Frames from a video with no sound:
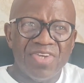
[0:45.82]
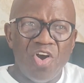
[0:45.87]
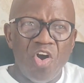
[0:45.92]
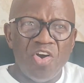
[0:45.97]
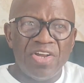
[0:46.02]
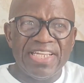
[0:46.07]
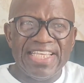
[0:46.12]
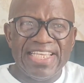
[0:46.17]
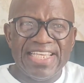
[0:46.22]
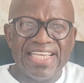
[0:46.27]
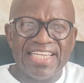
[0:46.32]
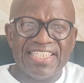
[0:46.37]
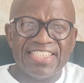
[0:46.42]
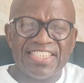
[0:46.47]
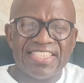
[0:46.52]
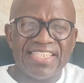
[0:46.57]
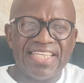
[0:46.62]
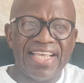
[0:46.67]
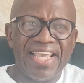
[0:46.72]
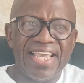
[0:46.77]
on
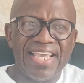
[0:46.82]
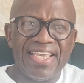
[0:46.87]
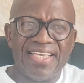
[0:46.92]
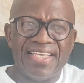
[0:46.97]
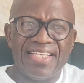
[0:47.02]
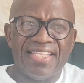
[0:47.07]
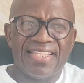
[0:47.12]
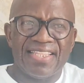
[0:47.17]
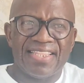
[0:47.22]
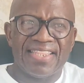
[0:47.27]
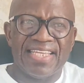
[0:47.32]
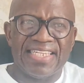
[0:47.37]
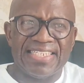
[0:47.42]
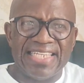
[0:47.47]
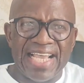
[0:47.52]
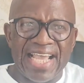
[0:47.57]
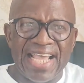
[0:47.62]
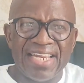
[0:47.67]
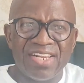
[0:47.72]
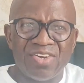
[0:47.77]
ENCA, the
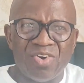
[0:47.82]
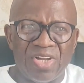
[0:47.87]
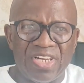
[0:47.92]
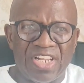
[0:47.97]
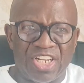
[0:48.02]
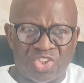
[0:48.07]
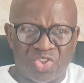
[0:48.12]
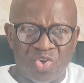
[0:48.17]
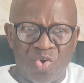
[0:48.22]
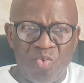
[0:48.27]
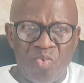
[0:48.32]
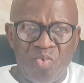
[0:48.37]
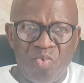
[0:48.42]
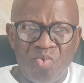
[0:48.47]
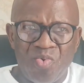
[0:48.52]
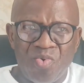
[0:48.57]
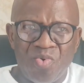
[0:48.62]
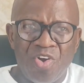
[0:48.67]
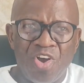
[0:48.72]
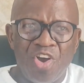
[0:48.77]
Dan Koda show,
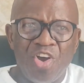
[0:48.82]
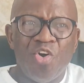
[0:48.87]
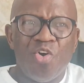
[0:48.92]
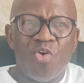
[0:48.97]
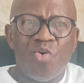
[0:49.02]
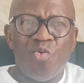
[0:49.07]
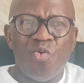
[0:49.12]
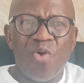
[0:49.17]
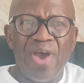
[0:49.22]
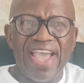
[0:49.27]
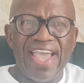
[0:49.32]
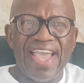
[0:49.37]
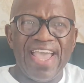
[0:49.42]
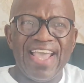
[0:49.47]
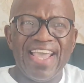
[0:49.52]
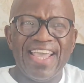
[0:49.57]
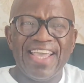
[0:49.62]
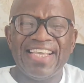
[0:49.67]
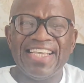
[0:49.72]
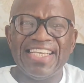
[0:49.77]

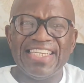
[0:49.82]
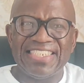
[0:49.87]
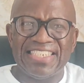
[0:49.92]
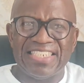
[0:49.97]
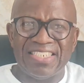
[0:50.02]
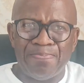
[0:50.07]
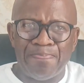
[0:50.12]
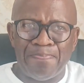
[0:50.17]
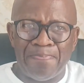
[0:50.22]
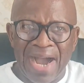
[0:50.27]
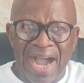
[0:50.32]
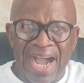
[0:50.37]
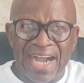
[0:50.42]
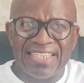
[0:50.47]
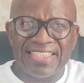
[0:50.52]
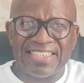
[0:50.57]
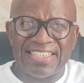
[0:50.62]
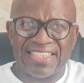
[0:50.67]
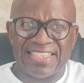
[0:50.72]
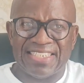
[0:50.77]
where he
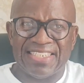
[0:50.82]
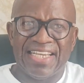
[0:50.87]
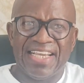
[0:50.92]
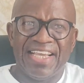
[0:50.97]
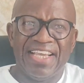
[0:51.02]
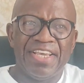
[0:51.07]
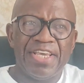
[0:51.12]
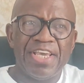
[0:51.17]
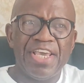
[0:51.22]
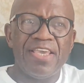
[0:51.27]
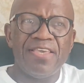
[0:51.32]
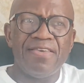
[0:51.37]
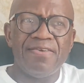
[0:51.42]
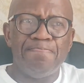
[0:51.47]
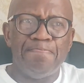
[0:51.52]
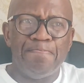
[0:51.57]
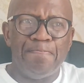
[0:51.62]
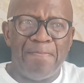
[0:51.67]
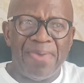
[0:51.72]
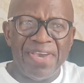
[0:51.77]
debunked a
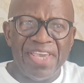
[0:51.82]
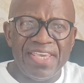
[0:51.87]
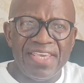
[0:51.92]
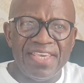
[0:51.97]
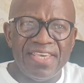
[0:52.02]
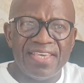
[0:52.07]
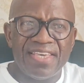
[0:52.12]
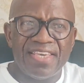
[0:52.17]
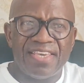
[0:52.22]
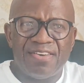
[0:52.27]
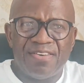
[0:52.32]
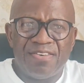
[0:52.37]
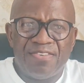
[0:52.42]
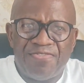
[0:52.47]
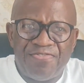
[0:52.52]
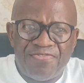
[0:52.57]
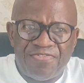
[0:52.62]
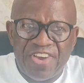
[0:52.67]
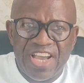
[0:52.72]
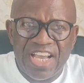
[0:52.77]
big
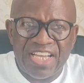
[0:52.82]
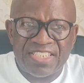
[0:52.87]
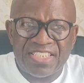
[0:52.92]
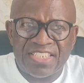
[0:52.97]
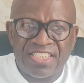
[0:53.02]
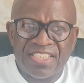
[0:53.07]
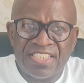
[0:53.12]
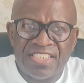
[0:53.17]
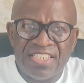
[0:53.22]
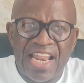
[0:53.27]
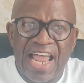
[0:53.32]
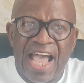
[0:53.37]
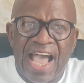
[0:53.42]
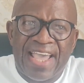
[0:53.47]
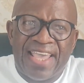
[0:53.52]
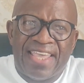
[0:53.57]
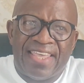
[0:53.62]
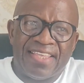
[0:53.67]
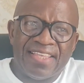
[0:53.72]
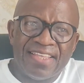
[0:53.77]
fat
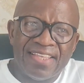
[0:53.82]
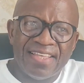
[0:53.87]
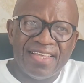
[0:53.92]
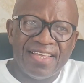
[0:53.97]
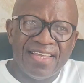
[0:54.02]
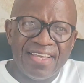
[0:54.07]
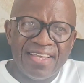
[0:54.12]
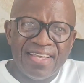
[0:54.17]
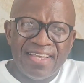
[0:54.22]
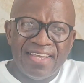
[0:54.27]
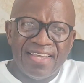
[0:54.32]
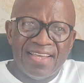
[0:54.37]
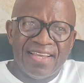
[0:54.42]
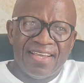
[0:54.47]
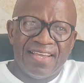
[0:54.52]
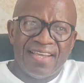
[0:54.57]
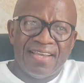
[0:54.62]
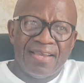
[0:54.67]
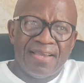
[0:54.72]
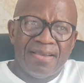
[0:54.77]
lie
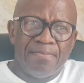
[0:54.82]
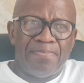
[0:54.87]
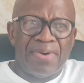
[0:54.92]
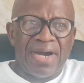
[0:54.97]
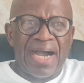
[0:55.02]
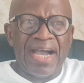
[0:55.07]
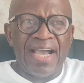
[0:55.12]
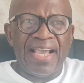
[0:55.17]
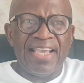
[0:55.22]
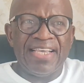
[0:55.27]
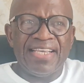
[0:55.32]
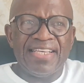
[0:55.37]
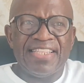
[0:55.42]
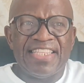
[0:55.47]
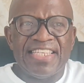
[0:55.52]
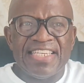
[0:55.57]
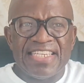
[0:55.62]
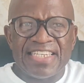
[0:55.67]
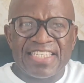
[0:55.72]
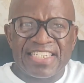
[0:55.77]
by
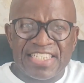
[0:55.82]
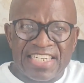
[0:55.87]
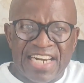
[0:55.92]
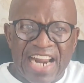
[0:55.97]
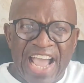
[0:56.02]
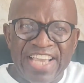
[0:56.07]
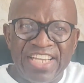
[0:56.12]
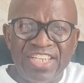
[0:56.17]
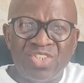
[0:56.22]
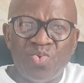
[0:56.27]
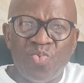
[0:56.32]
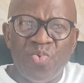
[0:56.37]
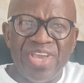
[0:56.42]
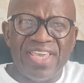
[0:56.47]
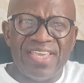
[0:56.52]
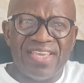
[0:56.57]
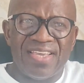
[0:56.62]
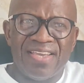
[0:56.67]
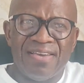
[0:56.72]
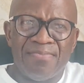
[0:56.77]
the
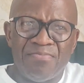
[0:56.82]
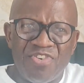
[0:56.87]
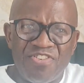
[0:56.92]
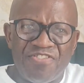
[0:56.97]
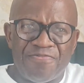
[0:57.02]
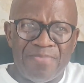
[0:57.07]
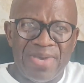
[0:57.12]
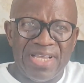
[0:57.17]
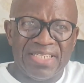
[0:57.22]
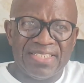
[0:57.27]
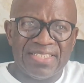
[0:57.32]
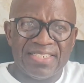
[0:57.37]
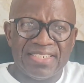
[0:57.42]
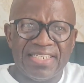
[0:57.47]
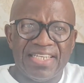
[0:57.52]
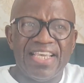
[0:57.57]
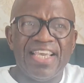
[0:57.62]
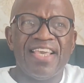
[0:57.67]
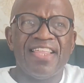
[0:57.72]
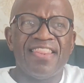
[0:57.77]
right-wing
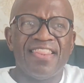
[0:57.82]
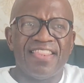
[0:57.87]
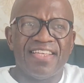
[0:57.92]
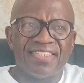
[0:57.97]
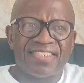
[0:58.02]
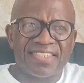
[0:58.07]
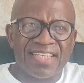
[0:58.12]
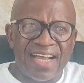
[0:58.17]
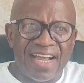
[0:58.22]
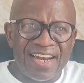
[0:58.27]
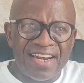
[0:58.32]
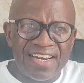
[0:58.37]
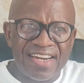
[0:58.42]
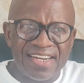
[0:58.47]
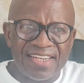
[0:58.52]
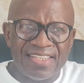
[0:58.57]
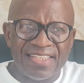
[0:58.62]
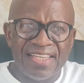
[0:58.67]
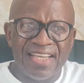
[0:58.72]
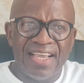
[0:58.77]
movement in this
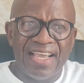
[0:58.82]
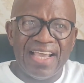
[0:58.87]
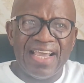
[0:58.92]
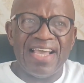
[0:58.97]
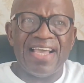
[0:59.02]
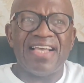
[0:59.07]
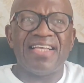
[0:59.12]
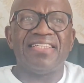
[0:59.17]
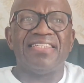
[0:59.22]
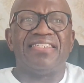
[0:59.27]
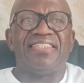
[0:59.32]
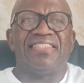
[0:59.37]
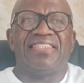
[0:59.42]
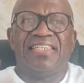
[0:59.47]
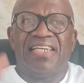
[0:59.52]
country and